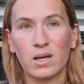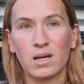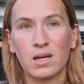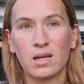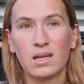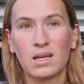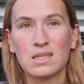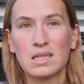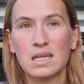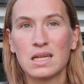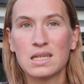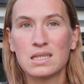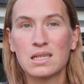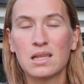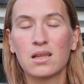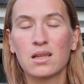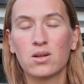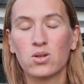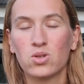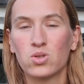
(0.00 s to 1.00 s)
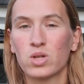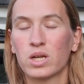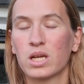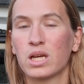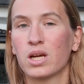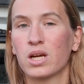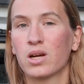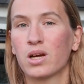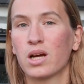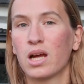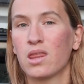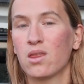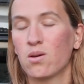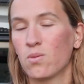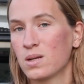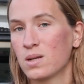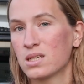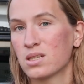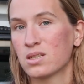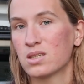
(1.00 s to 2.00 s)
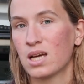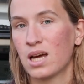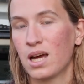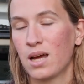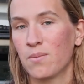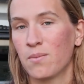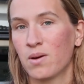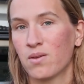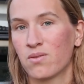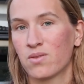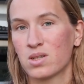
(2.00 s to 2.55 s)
because it is a little trickier in the winter time